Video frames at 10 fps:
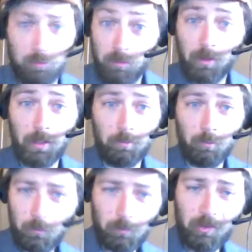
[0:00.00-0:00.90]
Again,
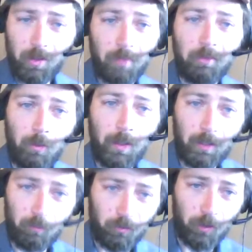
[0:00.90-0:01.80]
we still haven't quite
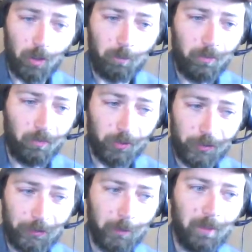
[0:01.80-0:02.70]
confirmed for
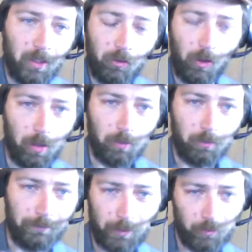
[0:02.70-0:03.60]
sure because
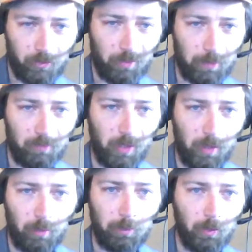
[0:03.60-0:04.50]
the records that have been
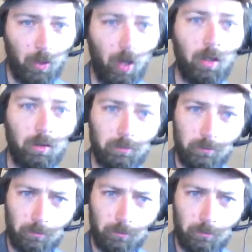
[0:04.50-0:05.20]
available are